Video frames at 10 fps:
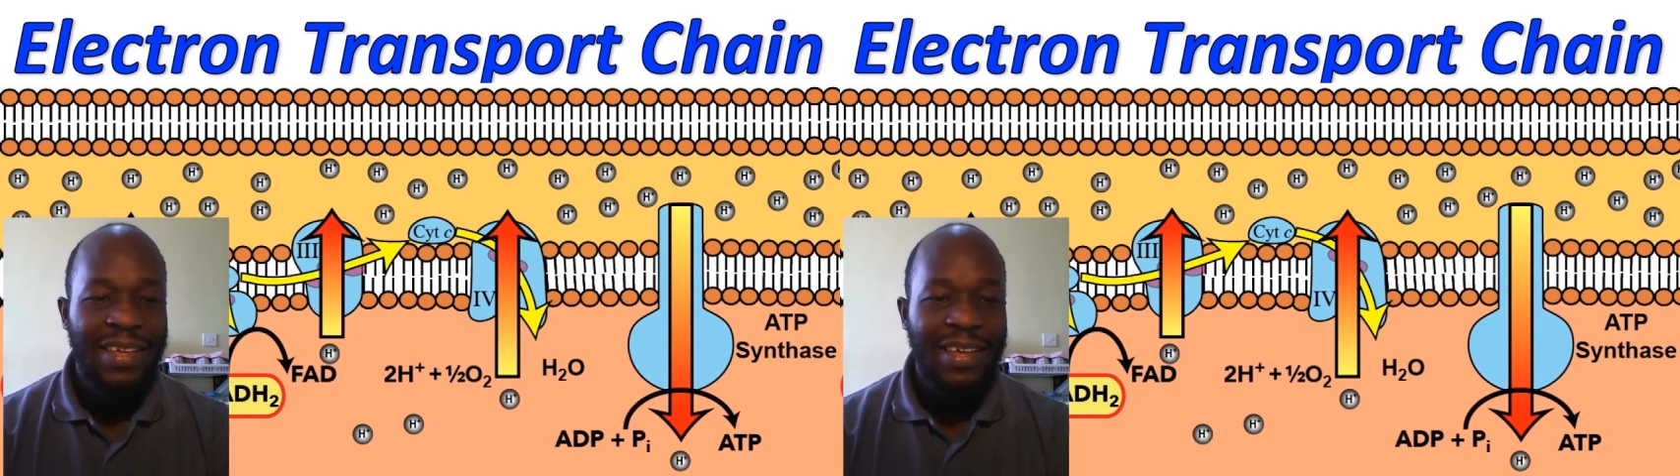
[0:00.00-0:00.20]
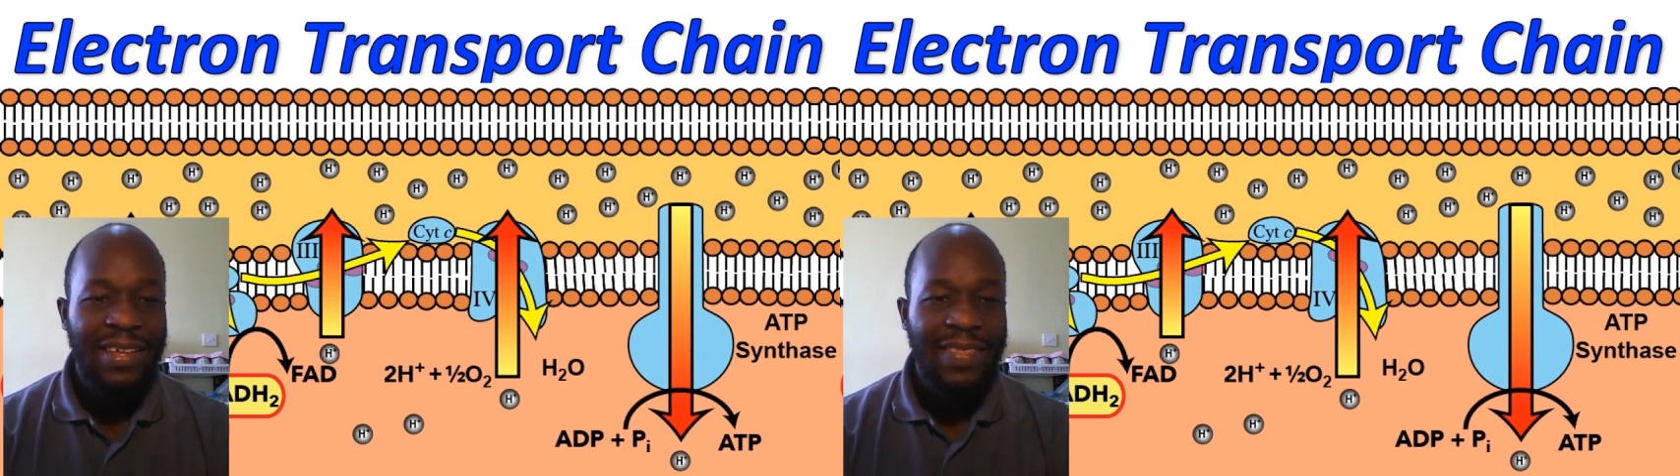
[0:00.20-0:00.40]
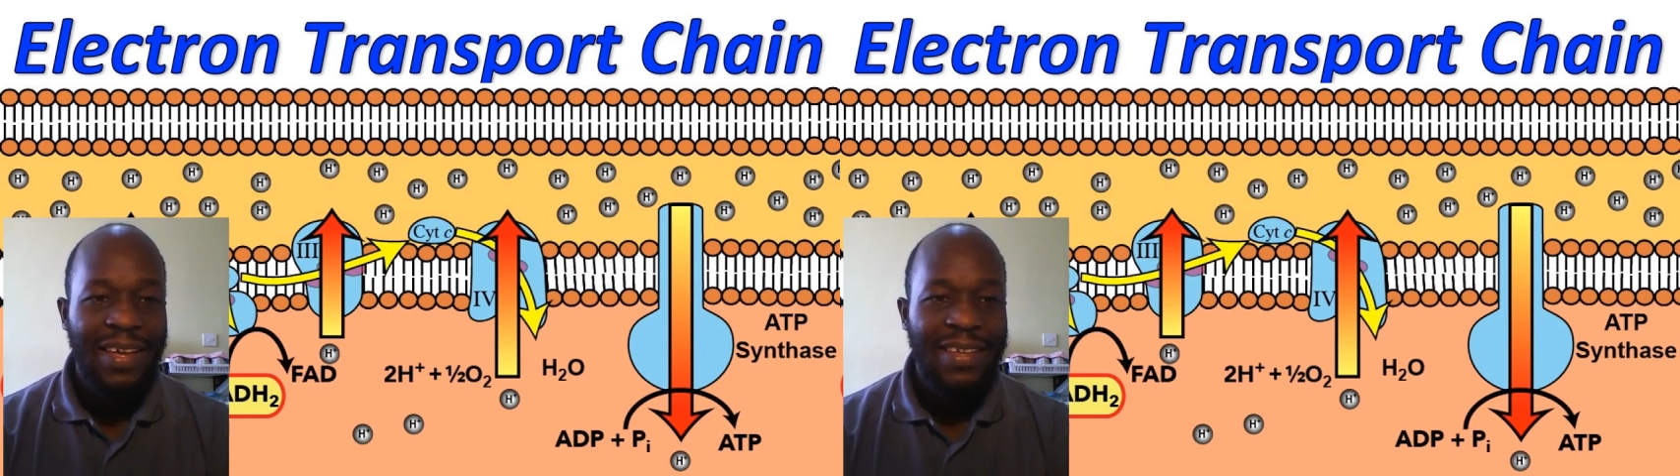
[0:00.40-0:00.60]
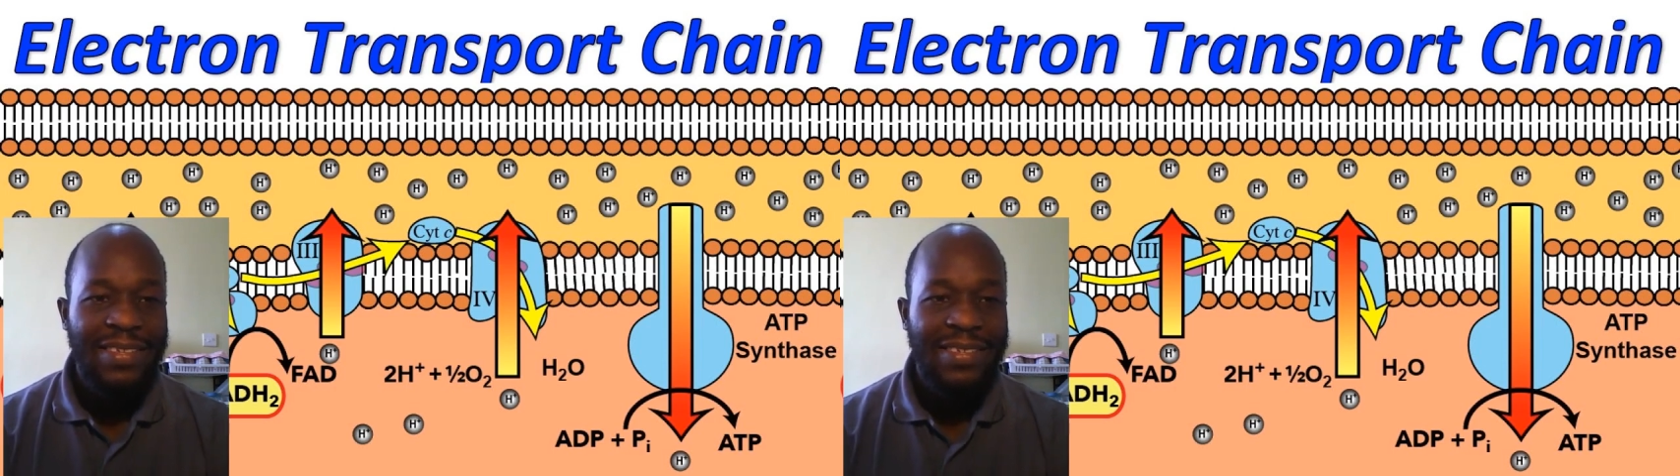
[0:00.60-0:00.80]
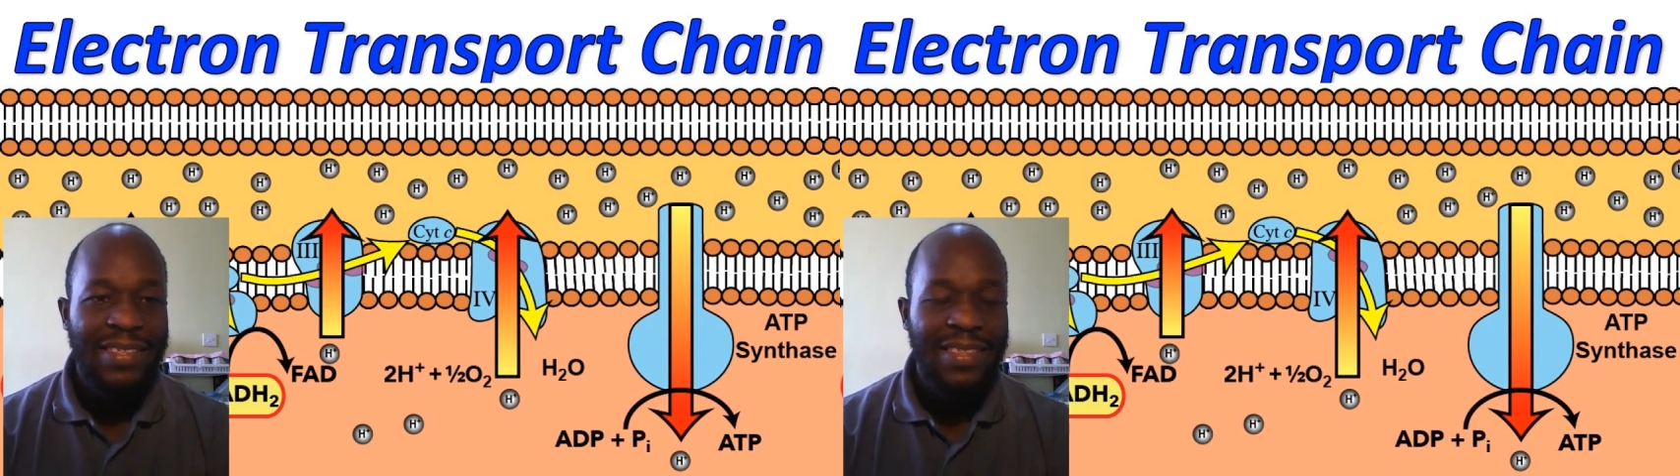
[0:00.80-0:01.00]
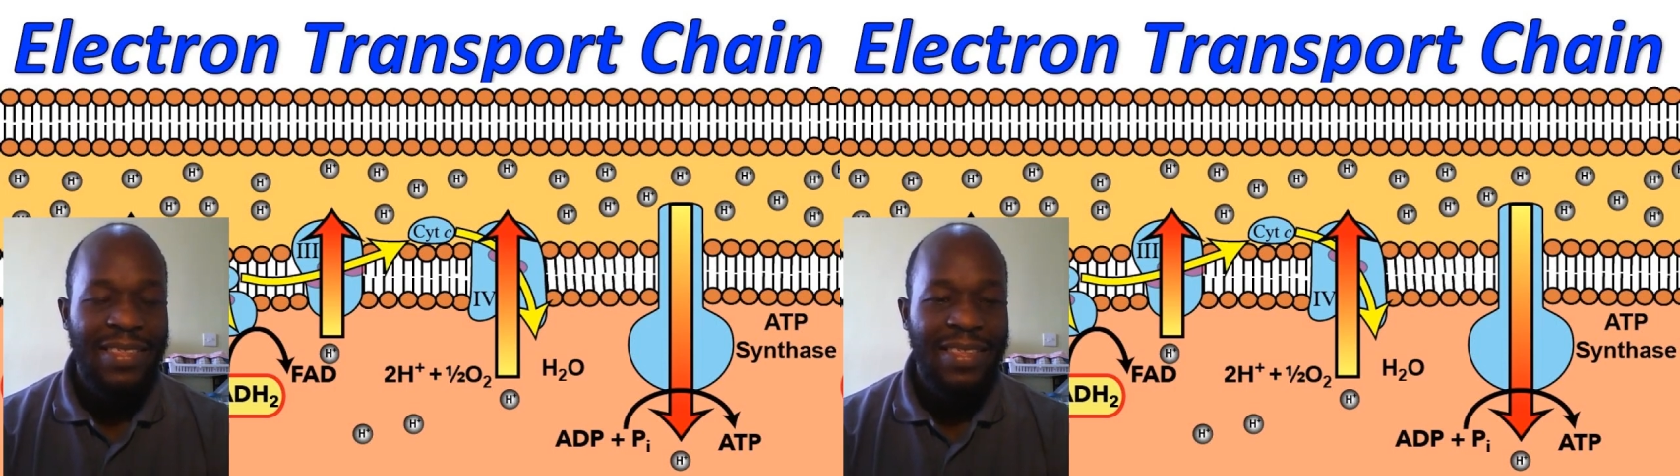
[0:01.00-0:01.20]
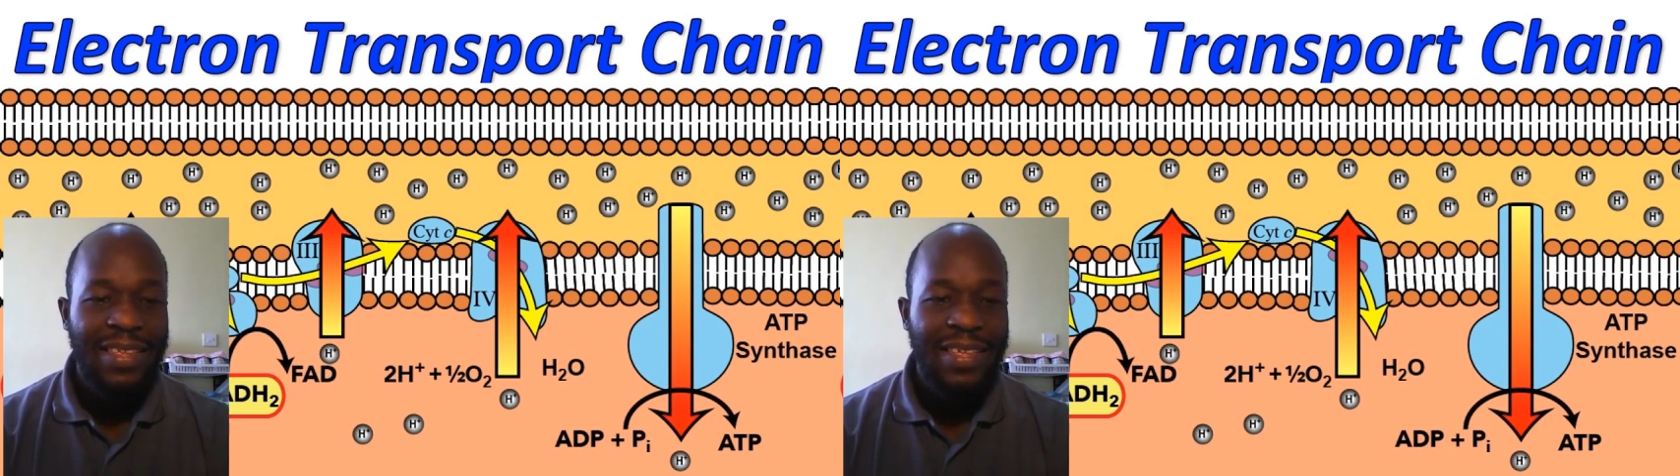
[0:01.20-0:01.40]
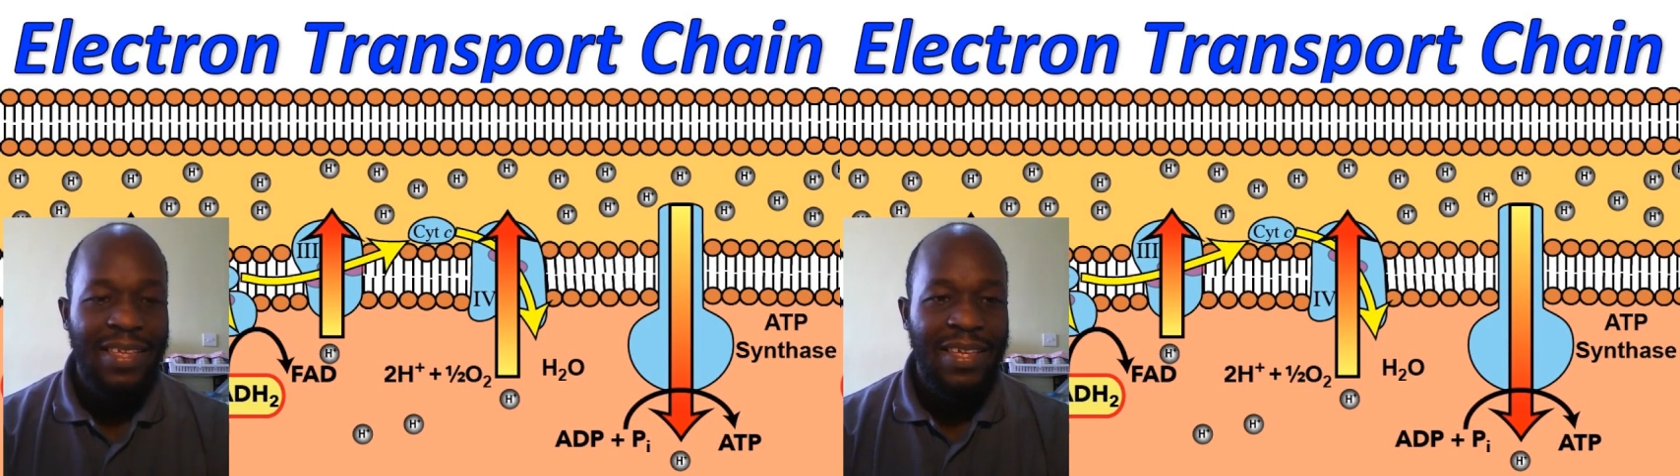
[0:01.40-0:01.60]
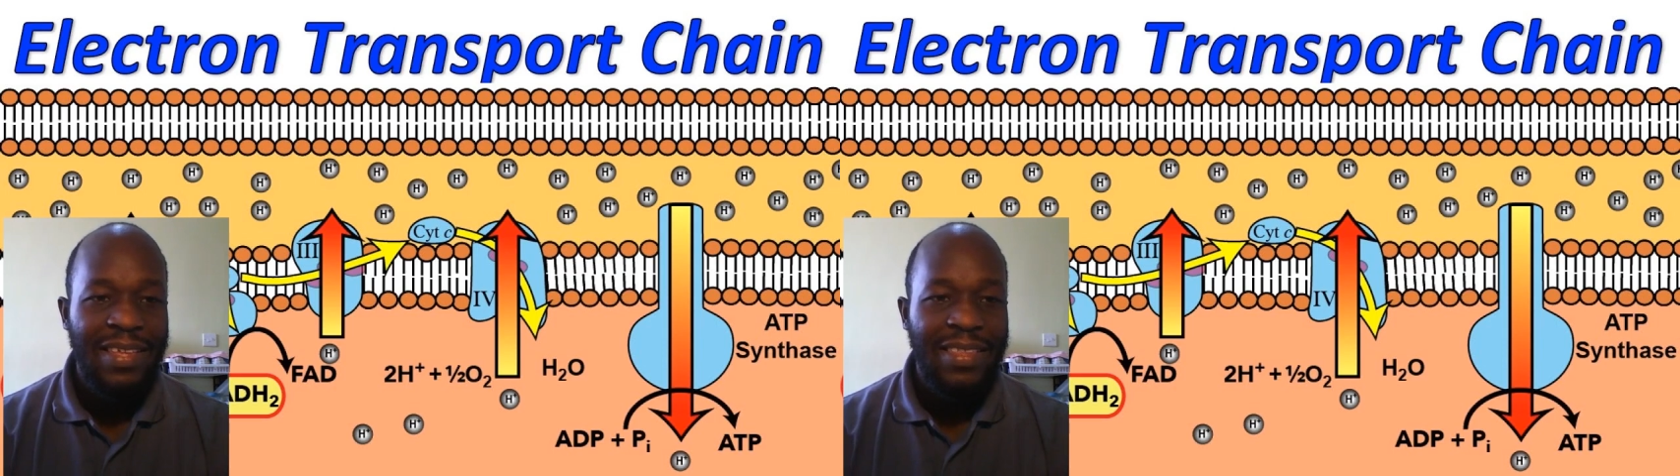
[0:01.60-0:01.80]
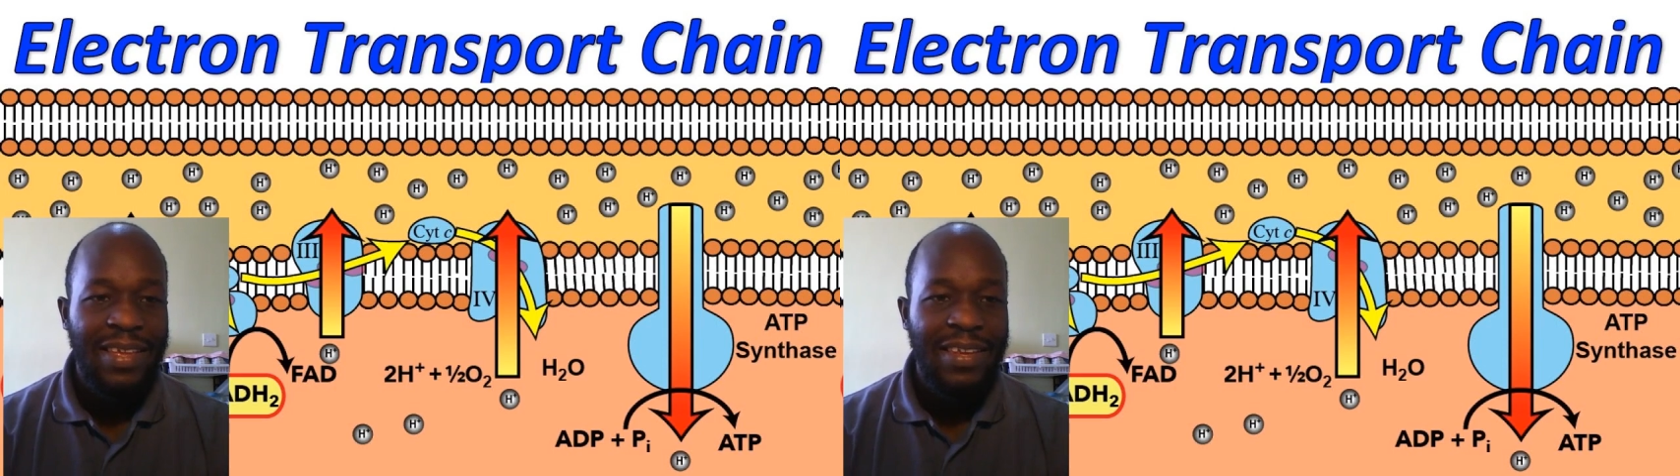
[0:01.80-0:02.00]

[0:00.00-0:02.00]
It has in the